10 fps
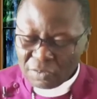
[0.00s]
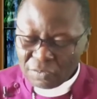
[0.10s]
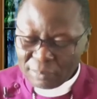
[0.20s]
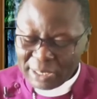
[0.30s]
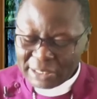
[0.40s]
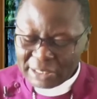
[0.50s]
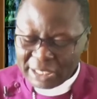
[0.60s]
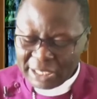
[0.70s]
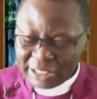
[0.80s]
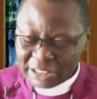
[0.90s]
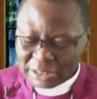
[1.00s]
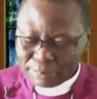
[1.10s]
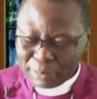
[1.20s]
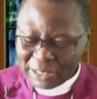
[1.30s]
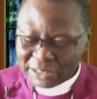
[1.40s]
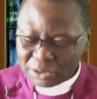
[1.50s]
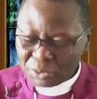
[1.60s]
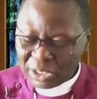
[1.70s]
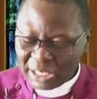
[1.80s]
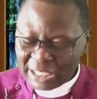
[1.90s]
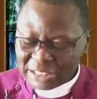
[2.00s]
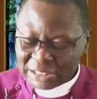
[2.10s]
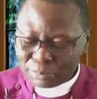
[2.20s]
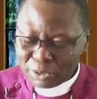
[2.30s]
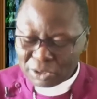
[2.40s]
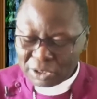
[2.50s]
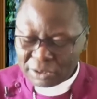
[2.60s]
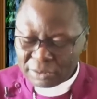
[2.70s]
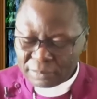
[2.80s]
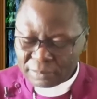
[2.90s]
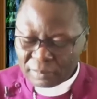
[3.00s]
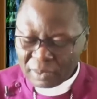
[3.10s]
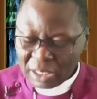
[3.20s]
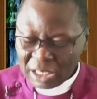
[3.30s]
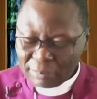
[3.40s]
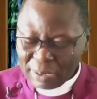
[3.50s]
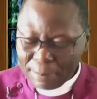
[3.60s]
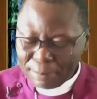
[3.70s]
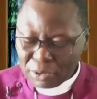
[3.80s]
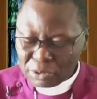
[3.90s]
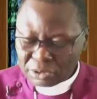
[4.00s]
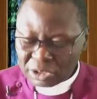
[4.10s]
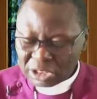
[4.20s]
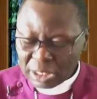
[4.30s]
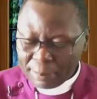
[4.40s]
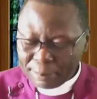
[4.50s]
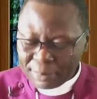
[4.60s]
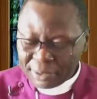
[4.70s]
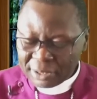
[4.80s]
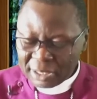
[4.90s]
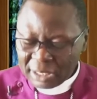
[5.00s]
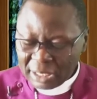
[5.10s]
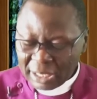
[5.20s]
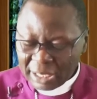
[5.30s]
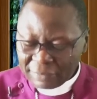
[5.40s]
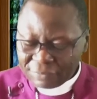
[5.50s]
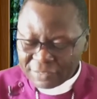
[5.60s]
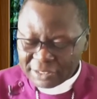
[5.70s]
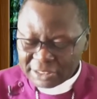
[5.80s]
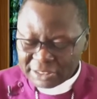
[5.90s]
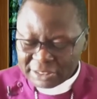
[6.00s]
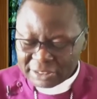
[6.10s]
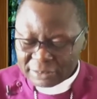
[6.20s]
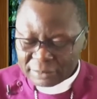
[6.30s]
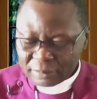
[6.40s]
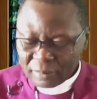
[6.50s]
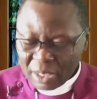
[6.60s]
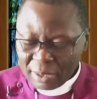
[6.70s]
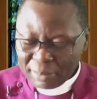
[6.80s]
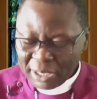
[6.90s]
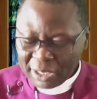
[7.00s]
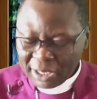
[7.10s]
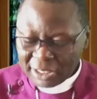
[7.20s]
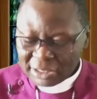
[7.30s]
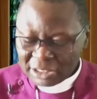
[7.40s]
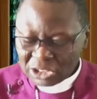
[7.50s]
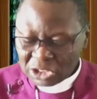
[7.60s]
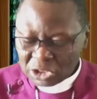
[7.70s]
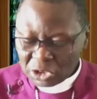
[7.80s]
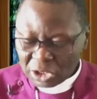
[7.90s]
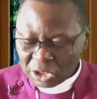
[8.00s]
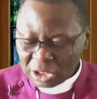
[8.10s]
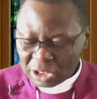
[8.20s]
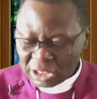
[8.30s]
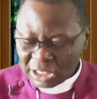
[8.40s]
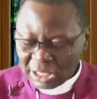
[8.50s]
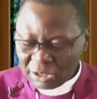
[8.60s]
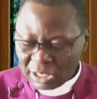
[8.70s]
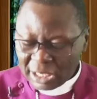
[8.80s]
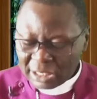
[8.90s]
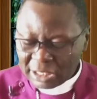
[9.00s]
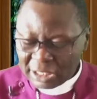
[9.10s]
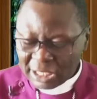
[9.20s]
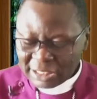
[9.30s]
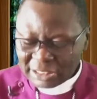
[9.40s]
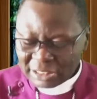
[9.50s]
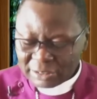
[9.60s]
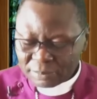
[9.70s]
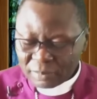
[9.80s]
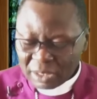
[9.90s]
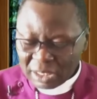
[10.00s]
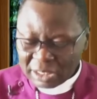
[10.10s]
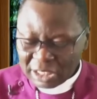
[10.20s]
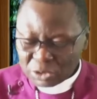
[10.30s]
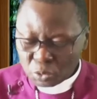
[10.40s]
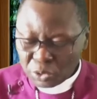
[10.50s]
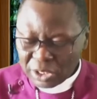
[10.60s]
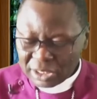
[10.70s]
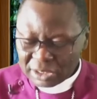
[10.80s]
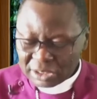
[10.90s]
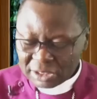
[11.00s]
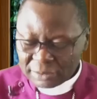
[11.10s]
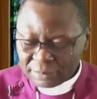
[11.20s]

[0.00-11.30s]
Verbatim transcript: For my days pass away like smoke, and my bones burn like a furnace. My heart is struck down like grass and has withered.